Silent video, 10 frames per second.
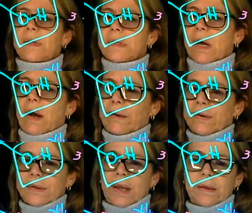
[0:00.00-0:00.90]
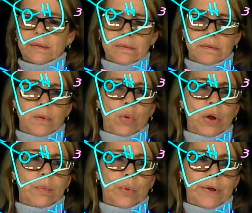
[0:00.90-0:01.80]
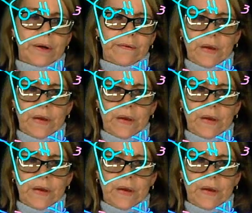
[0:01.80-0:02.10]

higher than the boiling point of that